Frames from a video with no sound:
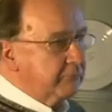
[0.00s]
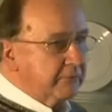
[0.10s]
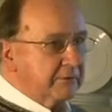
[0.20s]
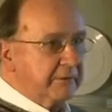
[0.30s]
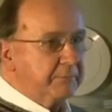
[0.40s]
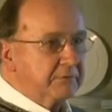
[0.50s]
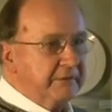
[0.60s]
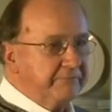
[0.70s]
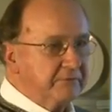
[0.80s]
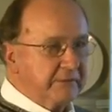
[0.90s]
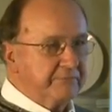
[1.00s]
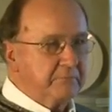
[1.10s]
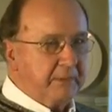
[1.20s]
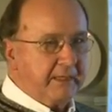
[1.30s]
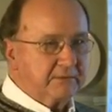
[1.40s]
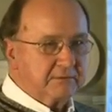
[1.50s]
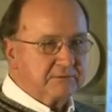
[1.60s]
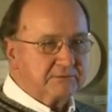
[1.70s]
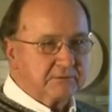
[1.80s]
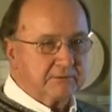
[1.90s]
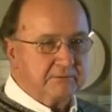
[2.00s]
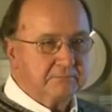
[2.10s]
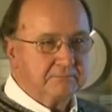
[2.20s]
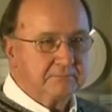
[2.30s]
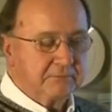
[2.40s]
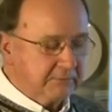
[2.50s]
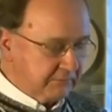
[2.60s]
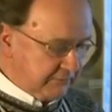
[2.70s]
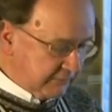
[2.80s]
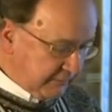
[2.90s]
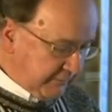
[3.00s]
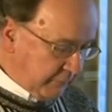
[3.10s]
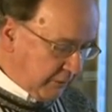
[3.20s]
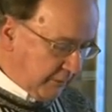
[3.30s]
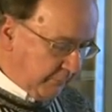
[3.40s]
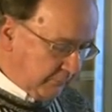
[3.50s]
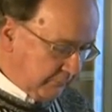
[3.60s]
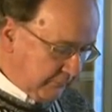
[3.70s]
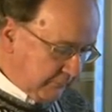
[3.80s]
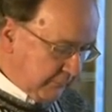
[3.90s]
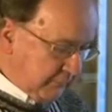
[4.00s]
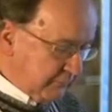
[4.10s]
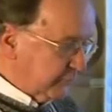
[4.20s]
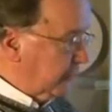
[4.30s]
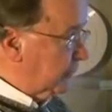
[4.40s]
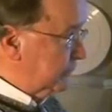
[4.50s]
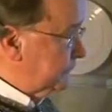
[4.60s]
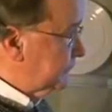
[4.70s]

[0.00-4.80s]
really believed in giving back to the city, to the city of Marlborough. So